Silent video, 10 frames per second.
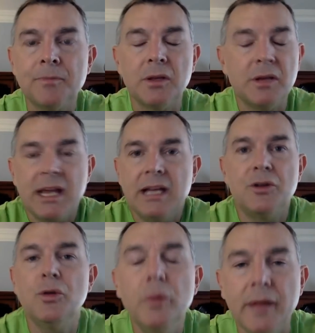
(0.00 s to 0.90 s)
You can't
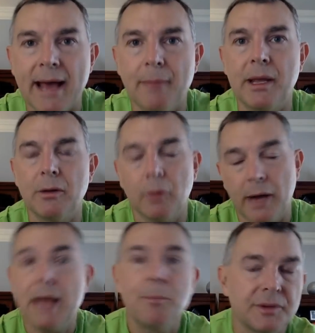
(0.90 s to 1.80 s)
do that, man. Or
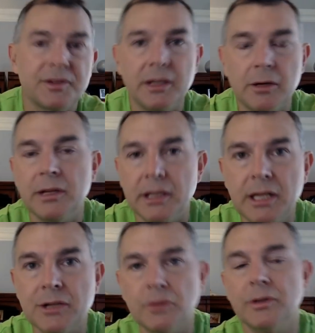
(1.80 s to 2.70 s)
8% a year, the
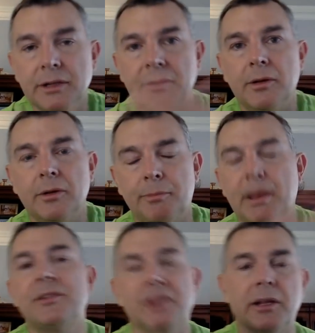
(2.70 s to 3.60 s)
initial. Then you know,
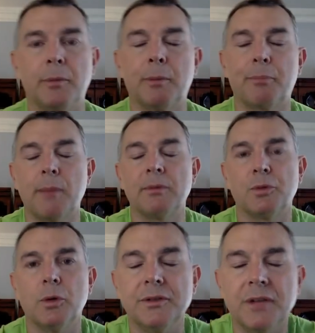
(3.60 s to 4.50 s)
basically, the, the, premise
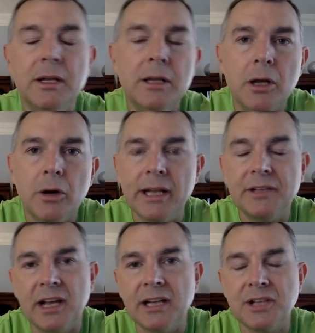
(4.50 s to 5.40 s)
was lady
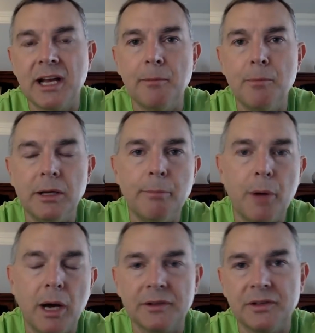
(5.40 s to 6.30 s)
said she had a million
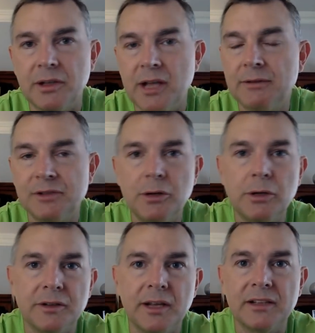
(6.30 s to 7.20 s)
bucks, and Dave said you
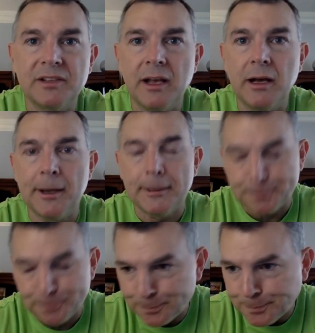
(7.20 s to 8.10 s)
could take uh,
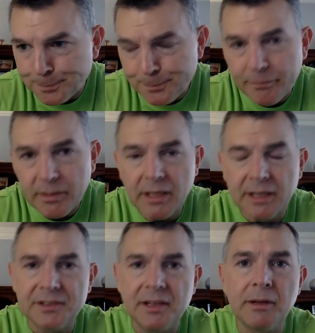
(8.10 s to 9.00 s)

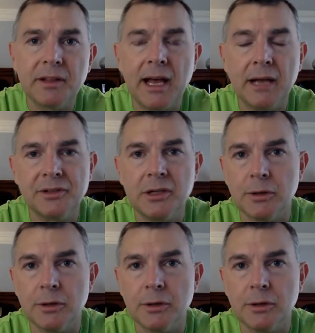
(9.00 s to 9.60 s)
uh, 70000 a year